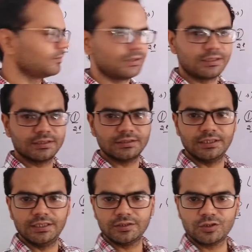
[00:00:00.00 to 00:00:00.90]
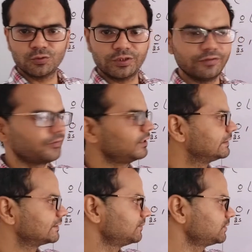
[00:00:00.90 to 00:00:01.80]
but in 2 different
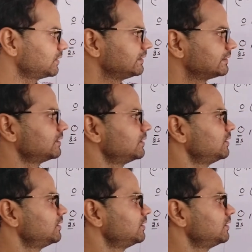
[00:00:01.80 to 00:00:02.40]
subshells.